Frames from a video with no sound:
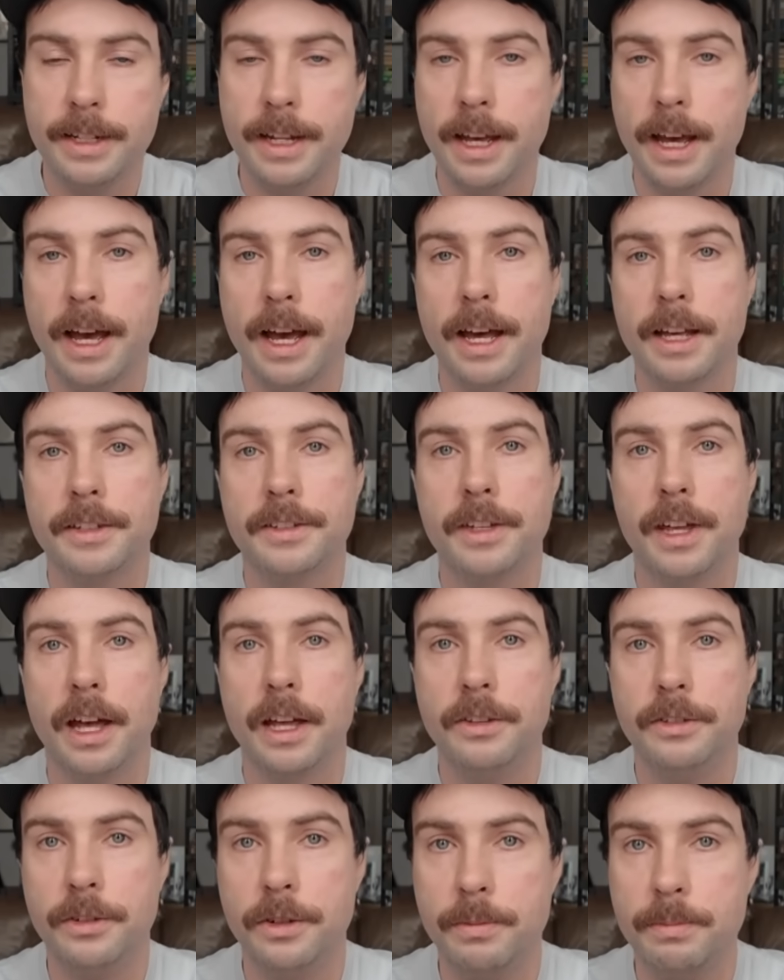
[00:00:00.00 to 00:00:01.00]
and it has
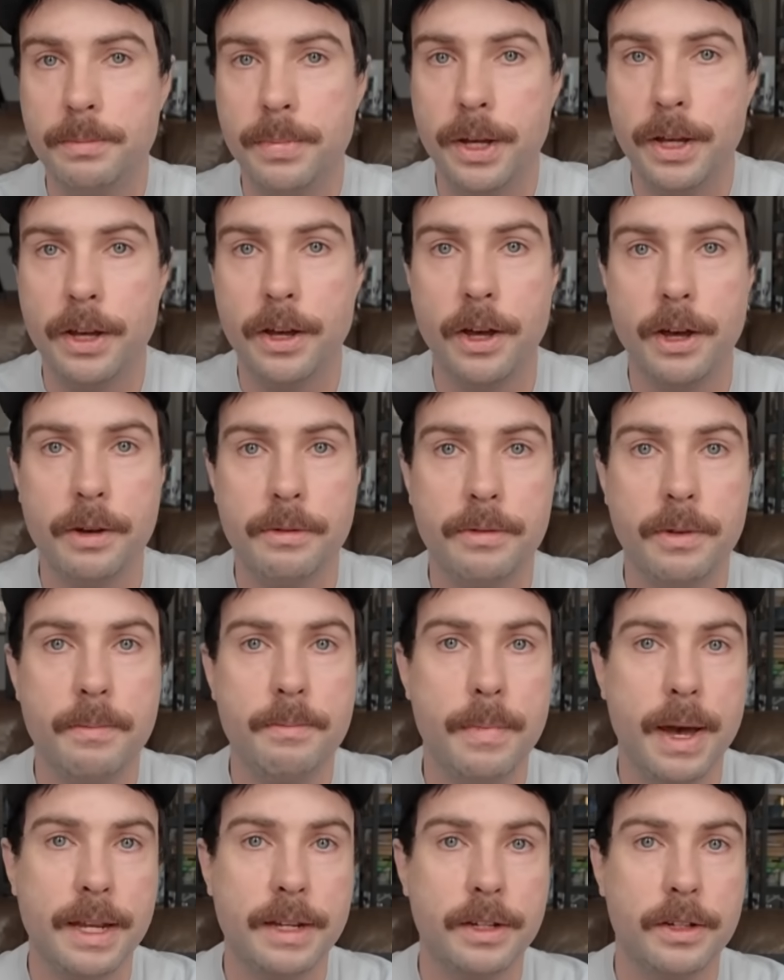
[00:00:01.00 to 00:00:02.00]
a number of
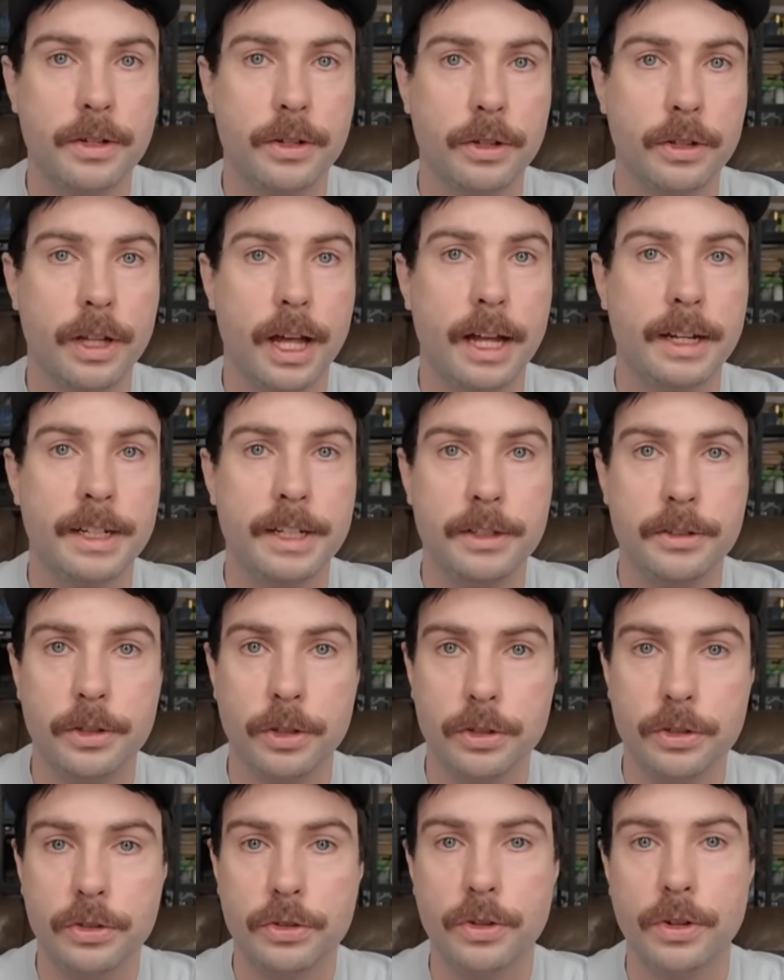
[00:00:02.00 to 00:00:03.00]
medical and
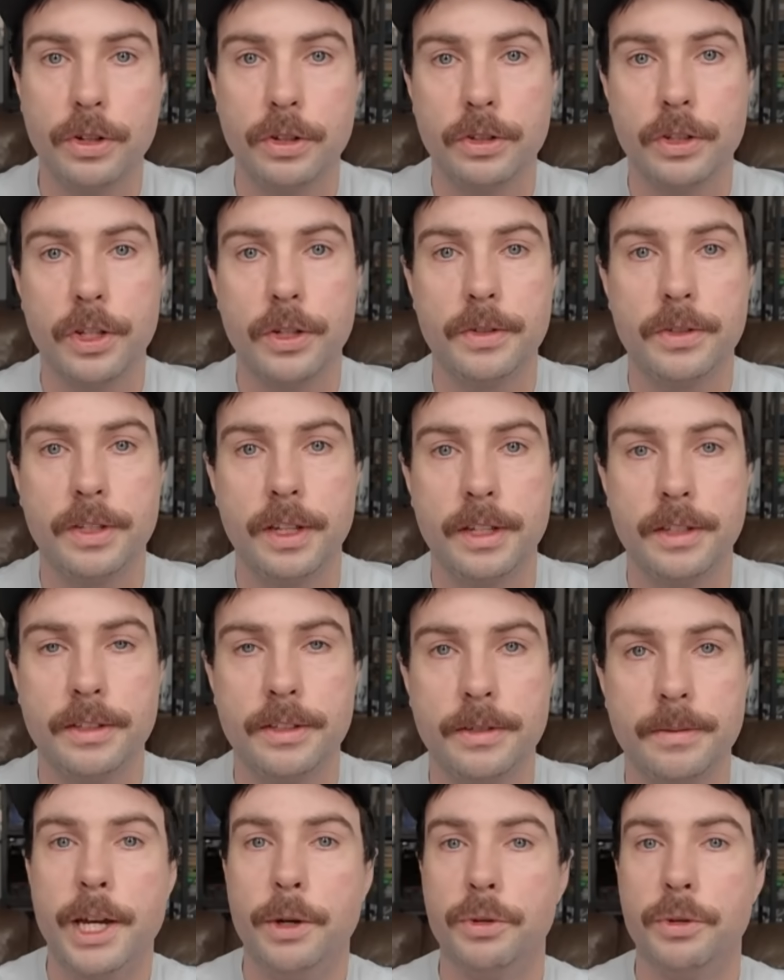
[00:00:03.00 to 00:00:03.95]
industrial uses.